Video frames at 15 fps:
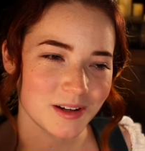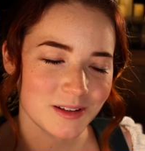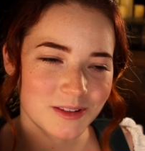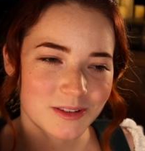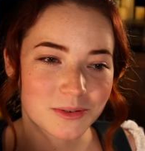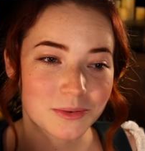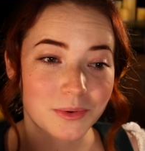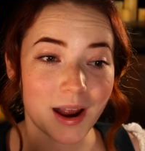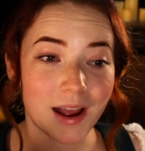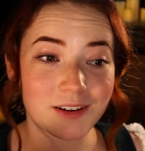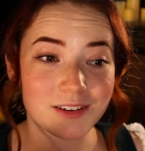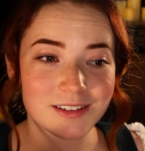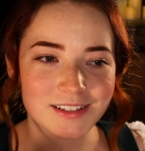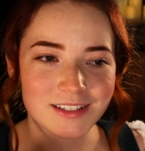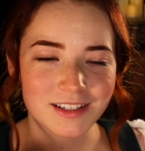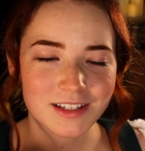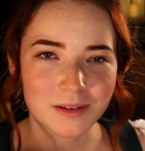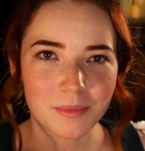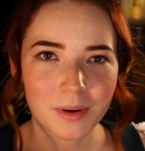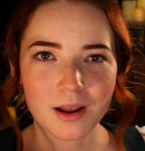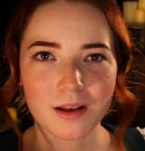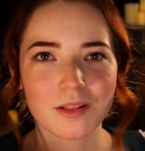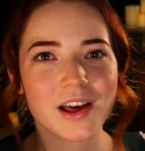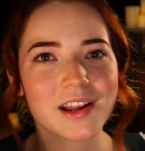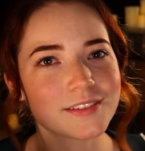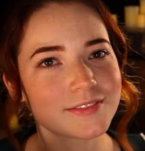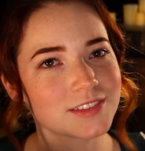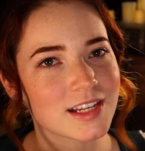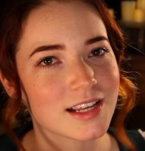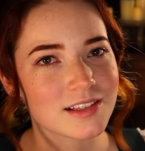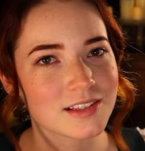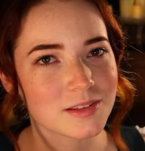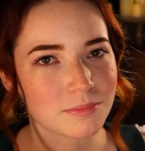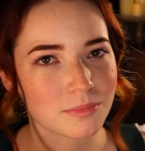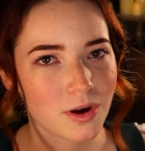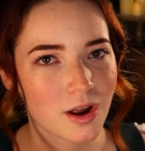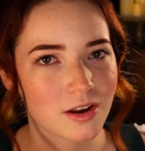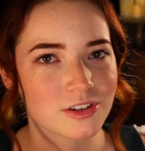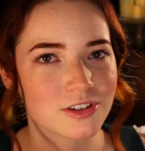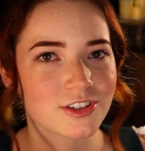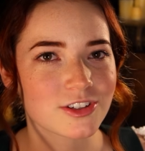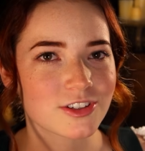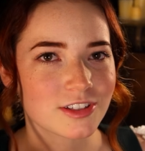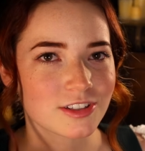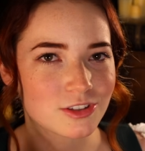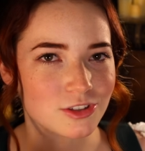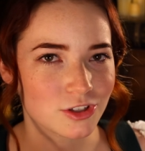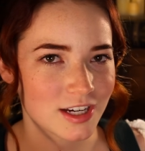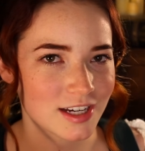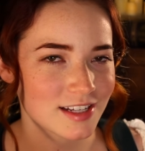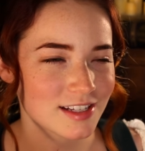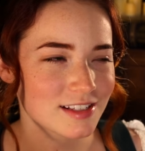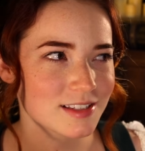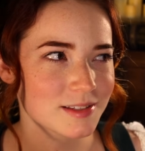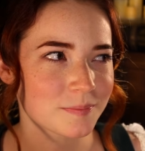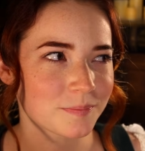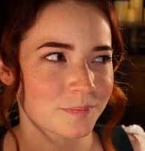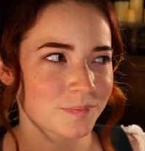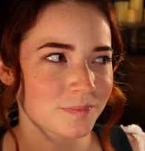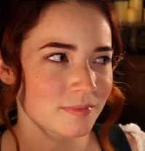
but it's surrounded by a lot of dense brush and trees.